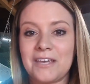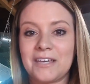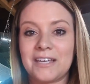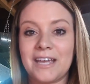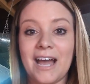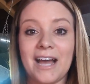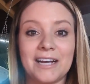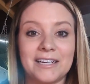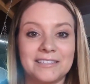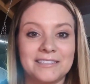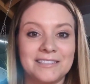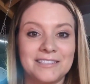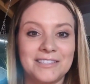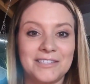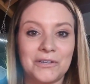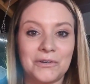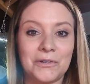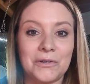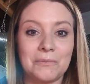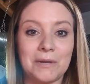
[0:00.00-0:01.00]
yeah,
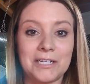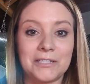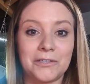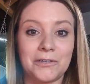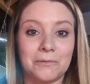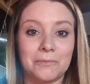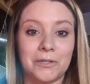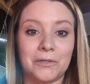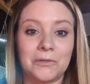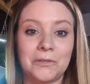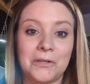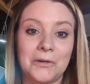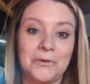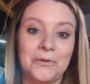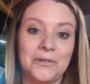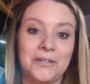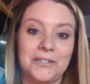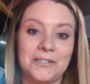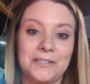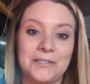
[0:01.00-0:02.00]
show you my turbo
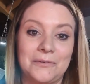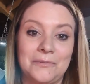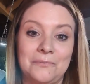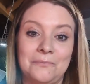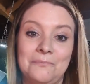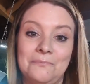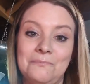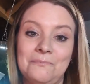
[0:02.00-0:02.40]
cloners.